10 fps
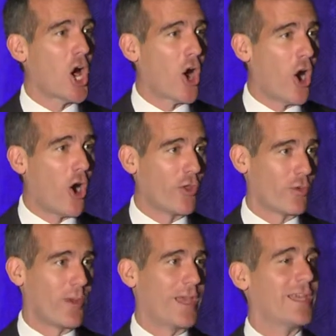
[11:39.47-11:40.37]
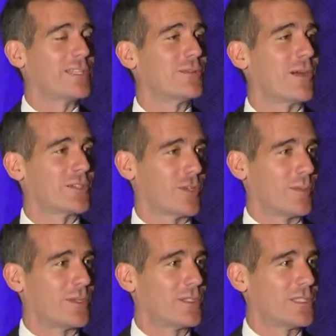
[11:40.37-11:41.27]
all the way into our
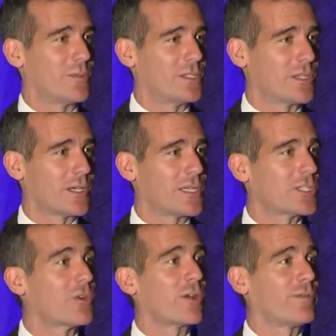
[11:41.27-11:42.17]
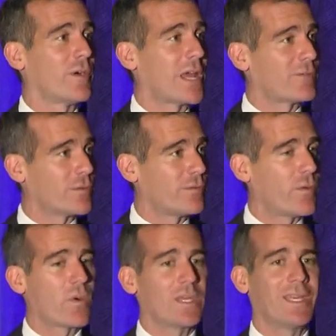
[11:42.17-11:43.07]
terminals, and we took a historic vote after
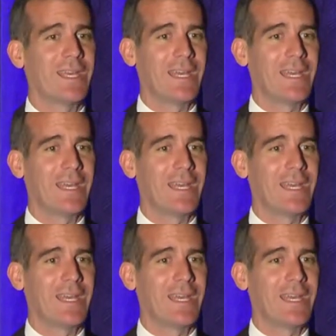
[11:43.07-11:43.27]
40